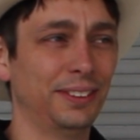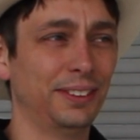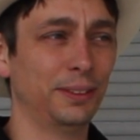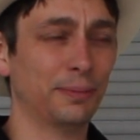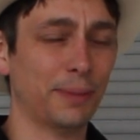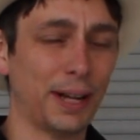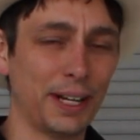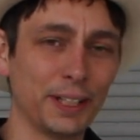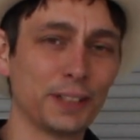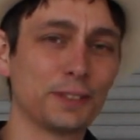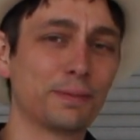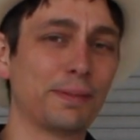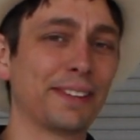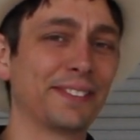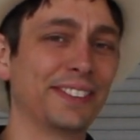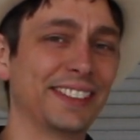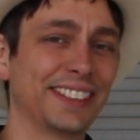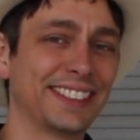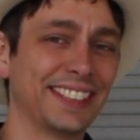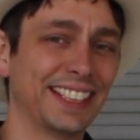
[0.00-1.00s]
you might
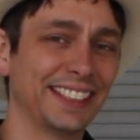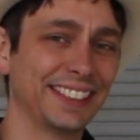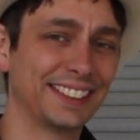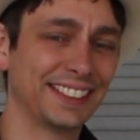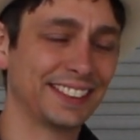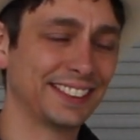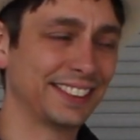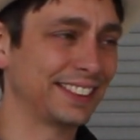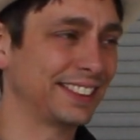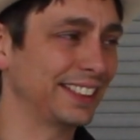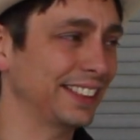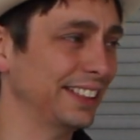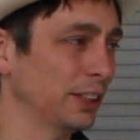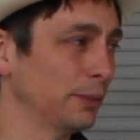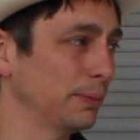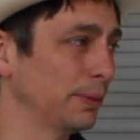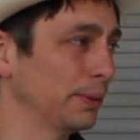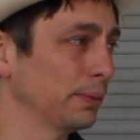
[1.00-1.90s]
expect me to say this is the CEO,